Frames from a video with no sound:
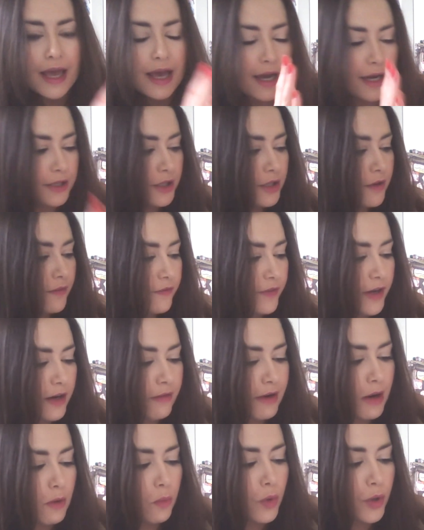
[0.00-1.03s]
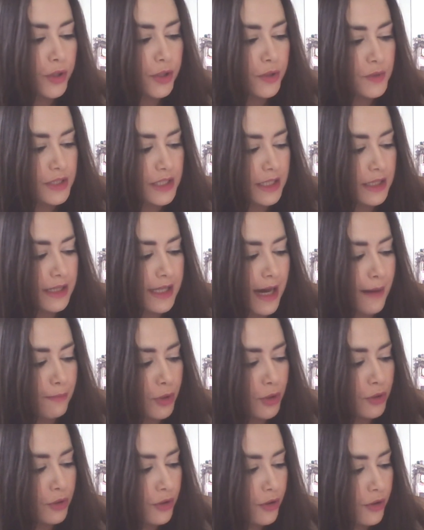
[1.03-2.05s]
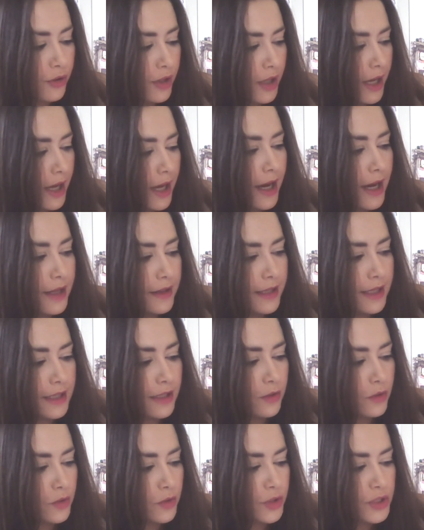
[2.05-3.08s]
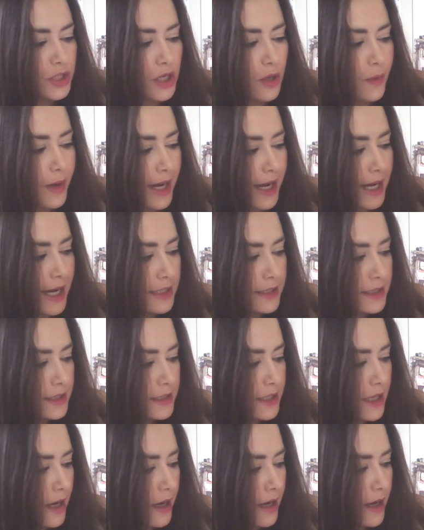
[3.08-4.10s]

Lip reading: and you can figure out what you did that month. And then it also has